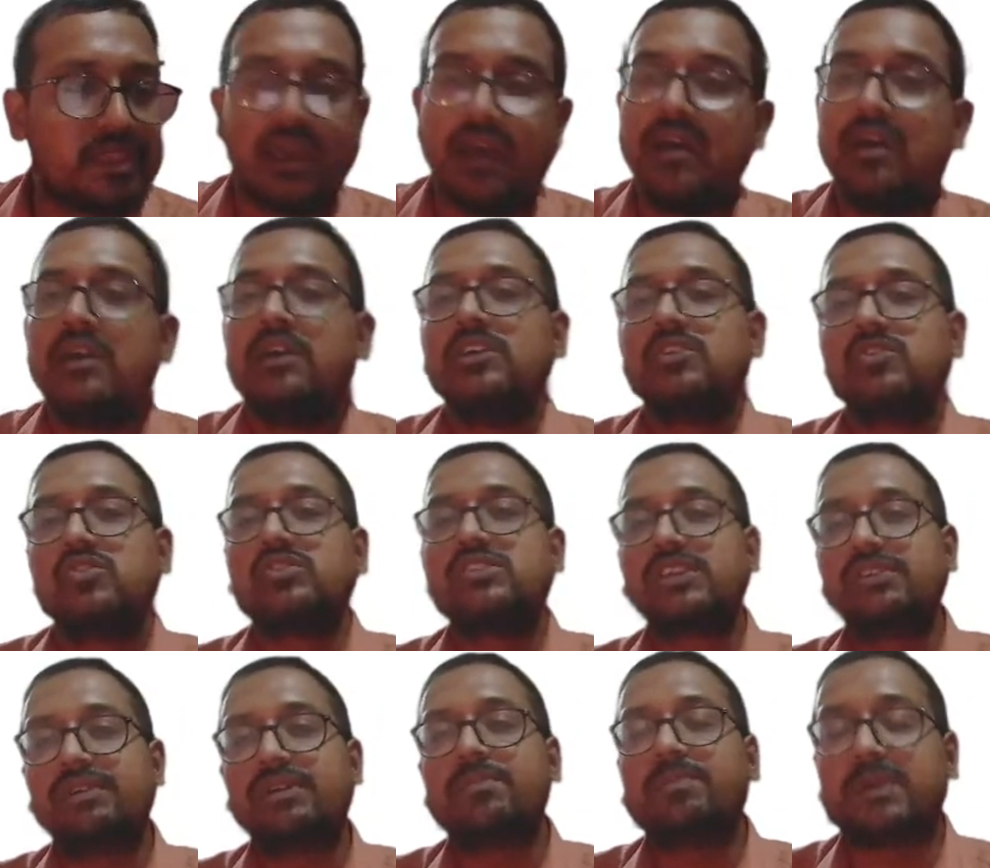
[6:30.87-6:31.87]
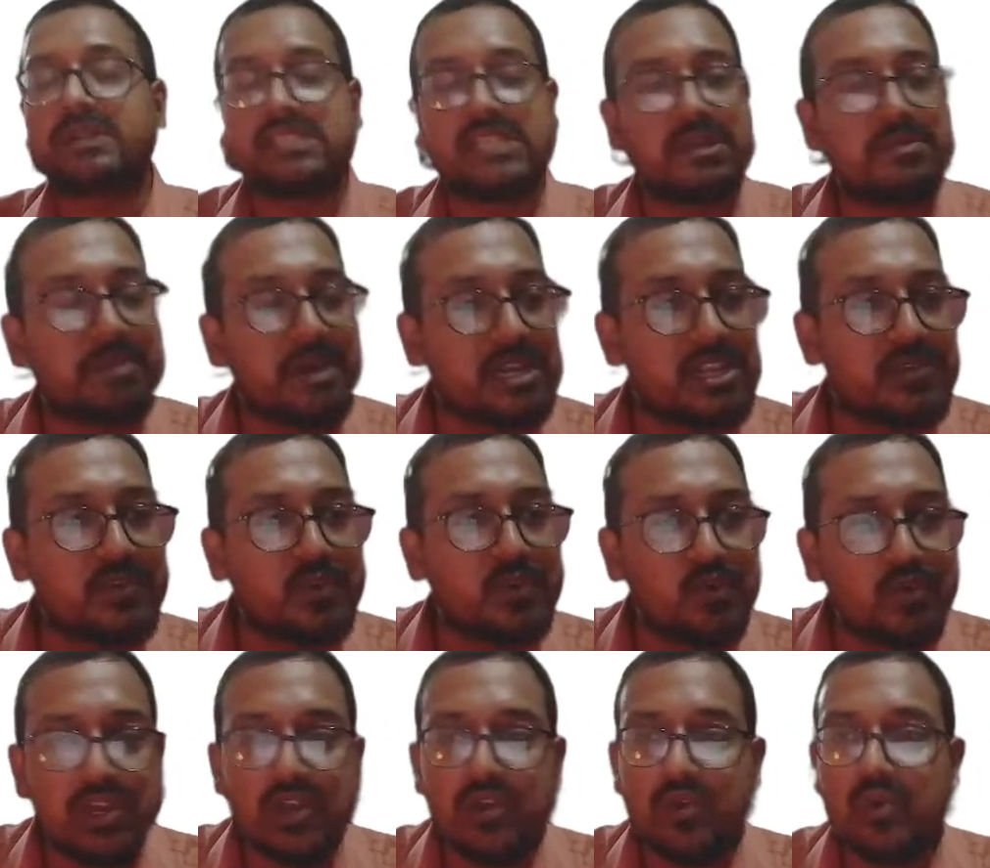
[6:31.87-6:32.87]
Yeah. So 7%. But if
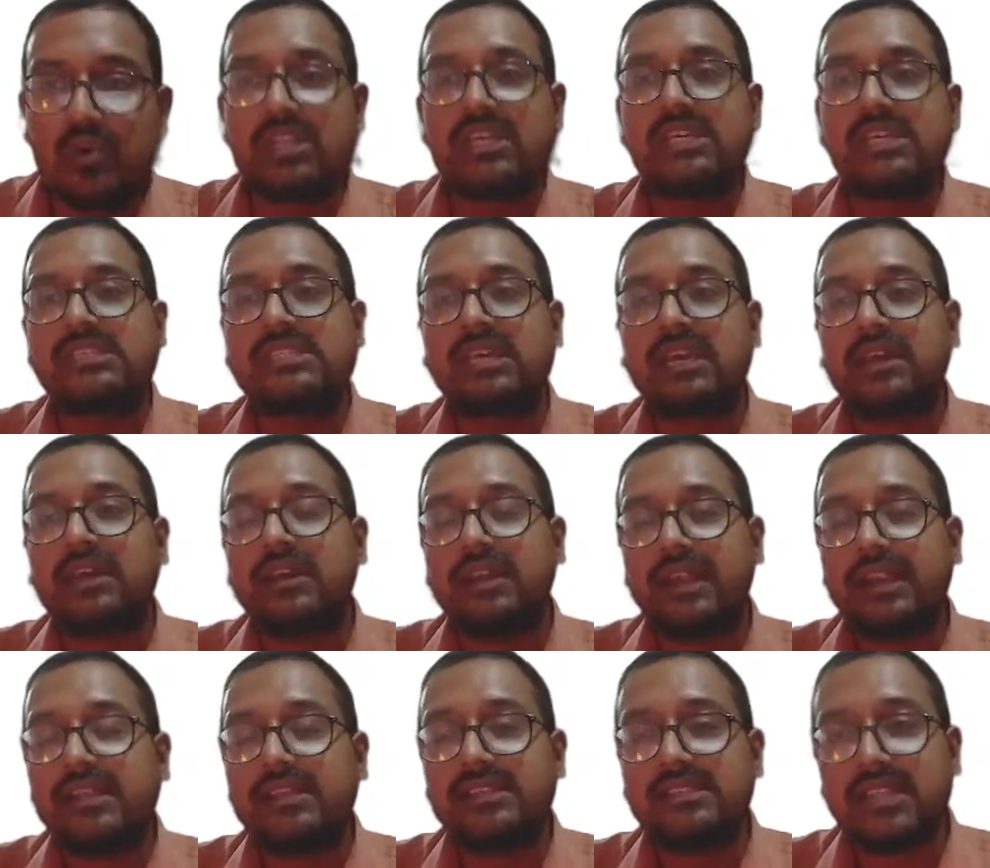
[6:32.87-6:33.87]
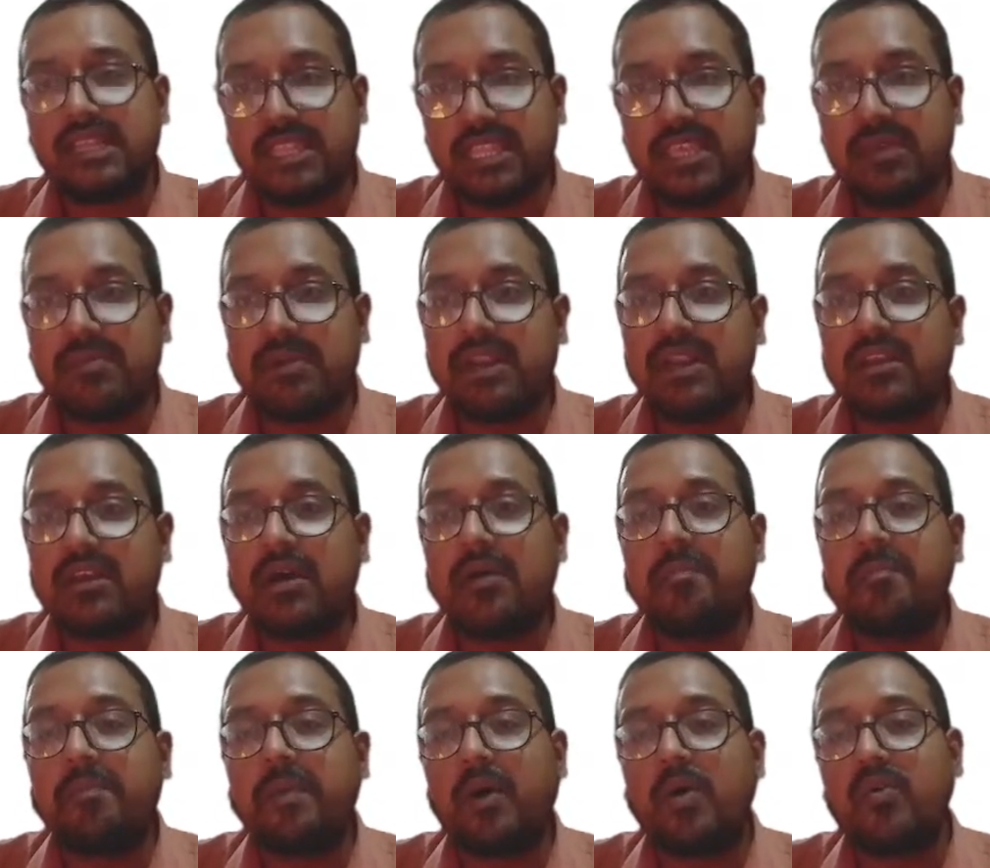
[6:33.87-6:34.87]
you will notice, it is nothing but
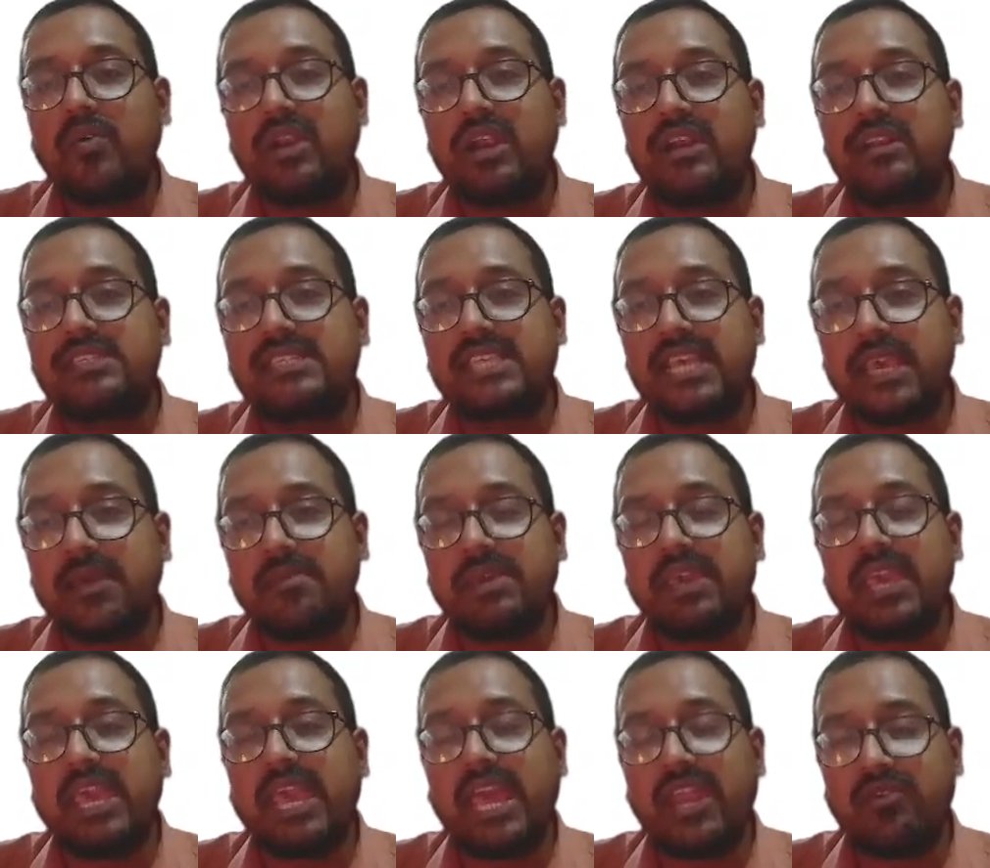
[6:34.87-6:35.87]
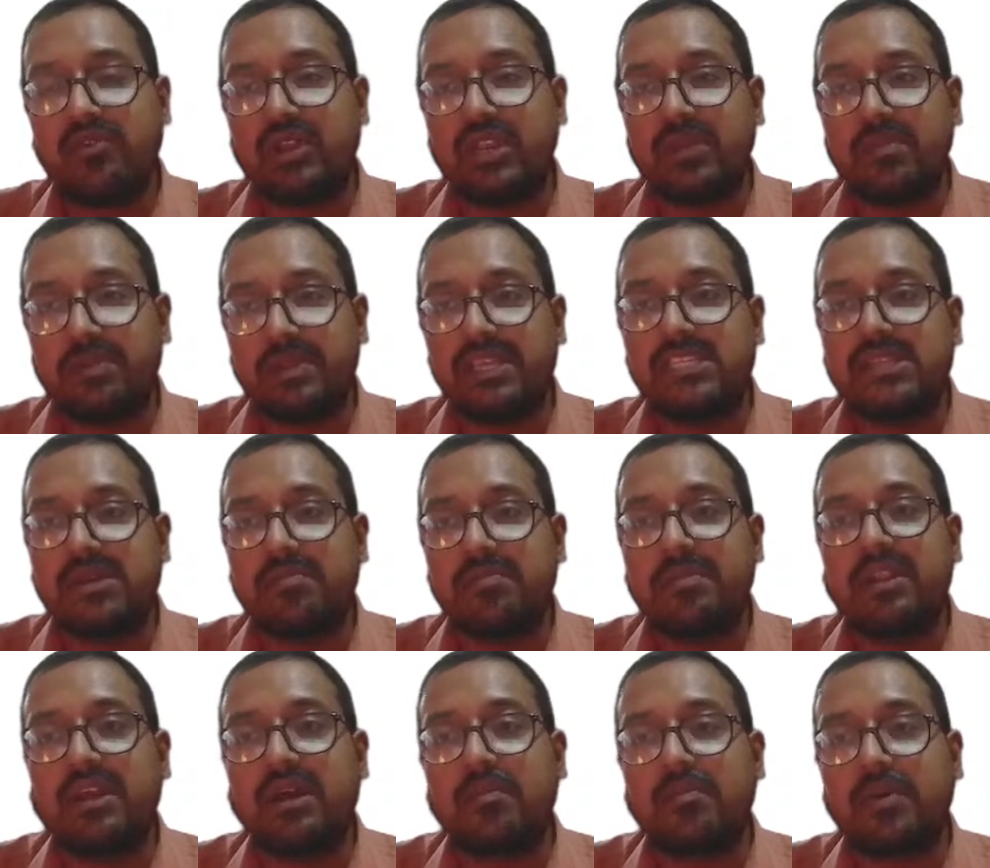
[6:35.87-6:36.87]
compounded semi-annually. Please
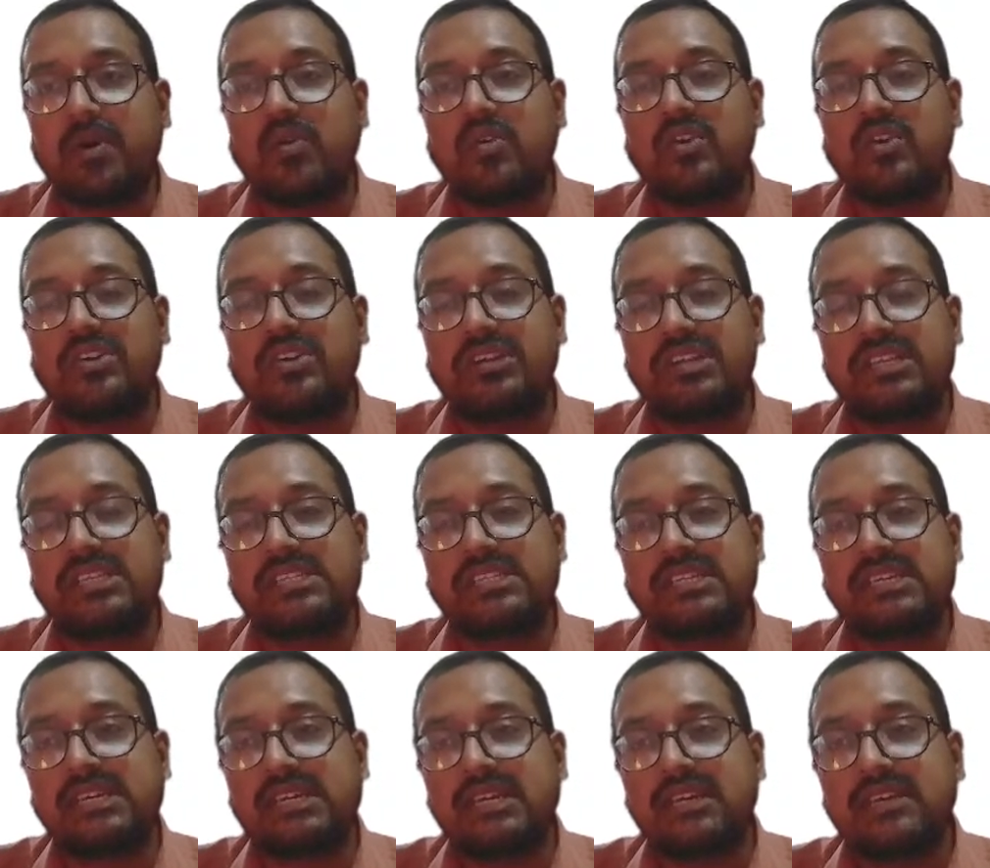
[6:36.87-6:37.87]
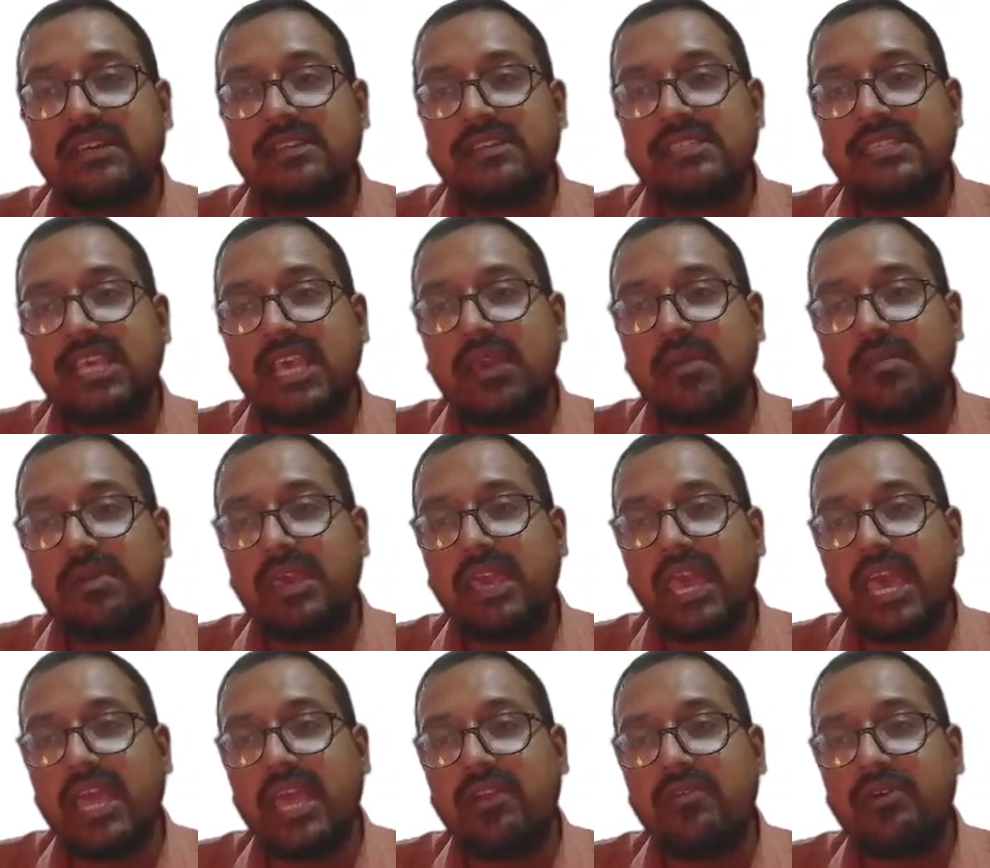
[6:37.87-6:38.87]
remember, compound interest
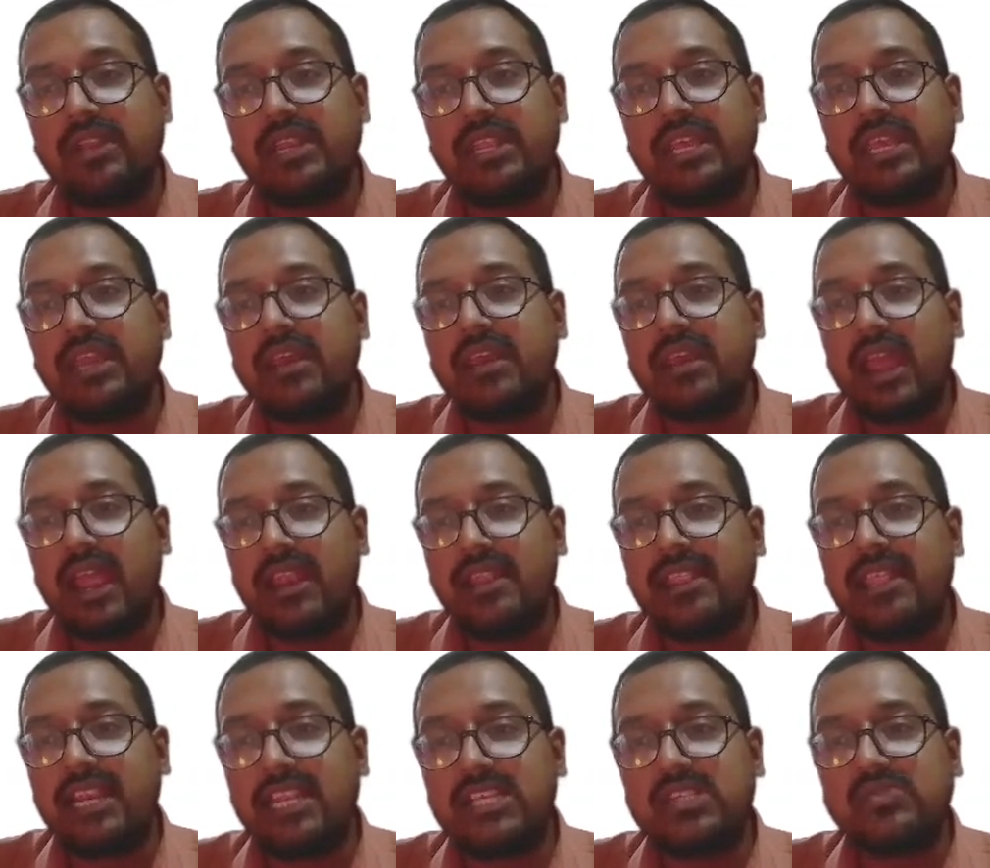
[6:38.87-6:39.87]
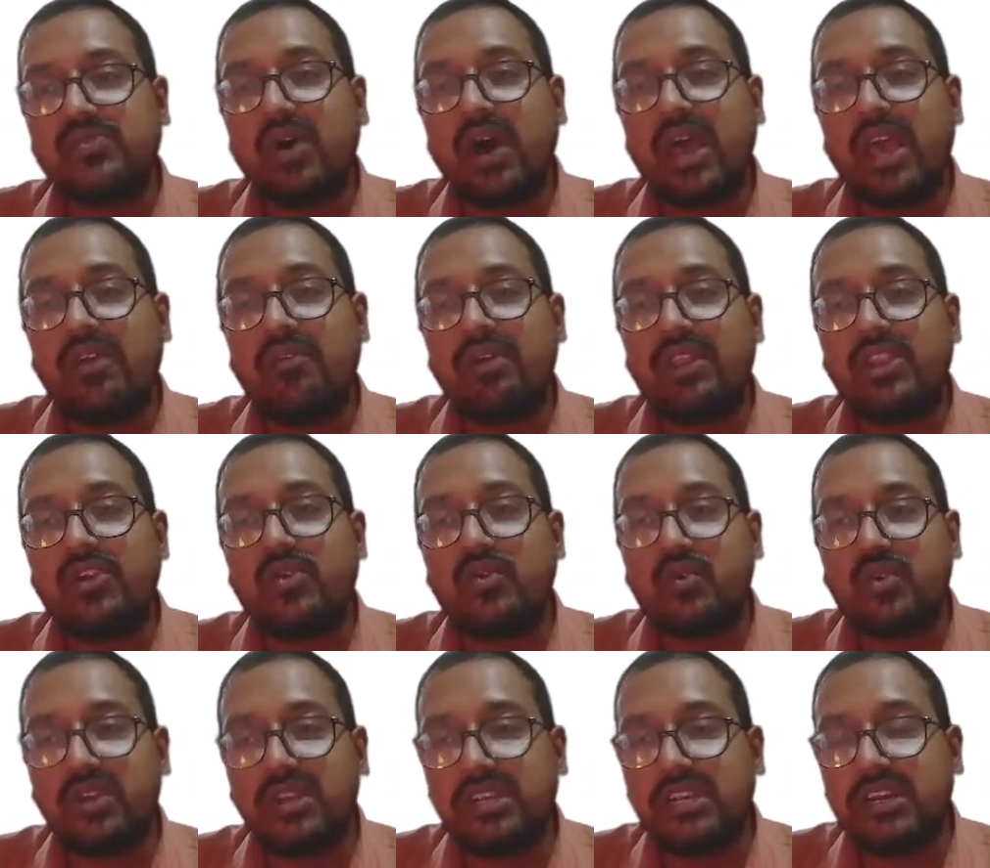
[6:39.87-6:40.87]
semi-annually. And that is why when
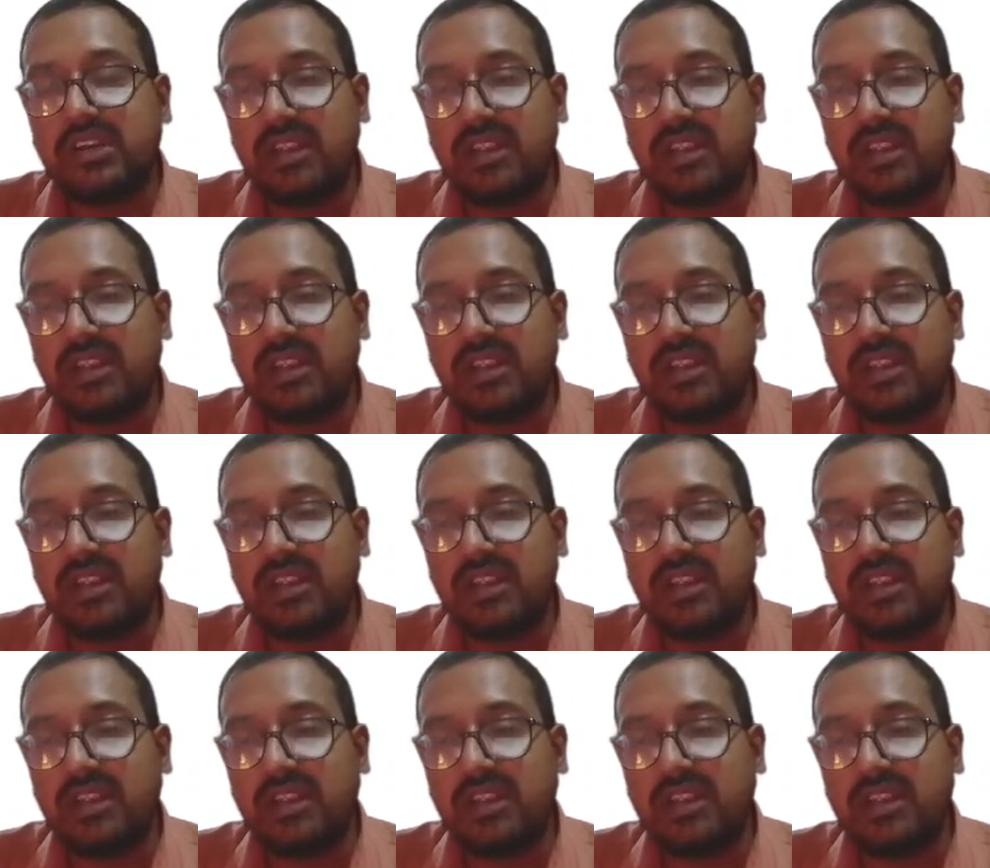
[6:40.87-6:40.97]
you